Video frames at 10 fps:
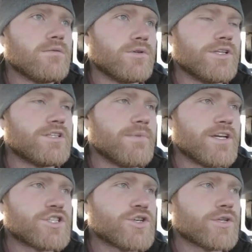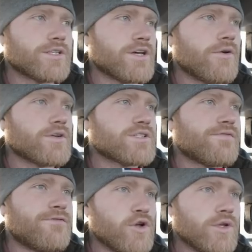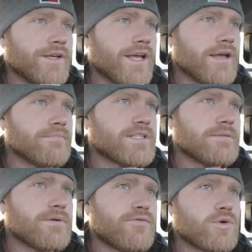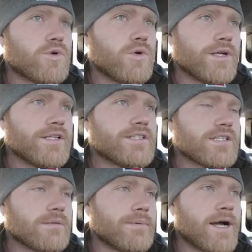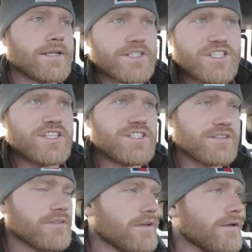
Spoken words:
We'll need to make sure the tower's fully empty before going into the ban season.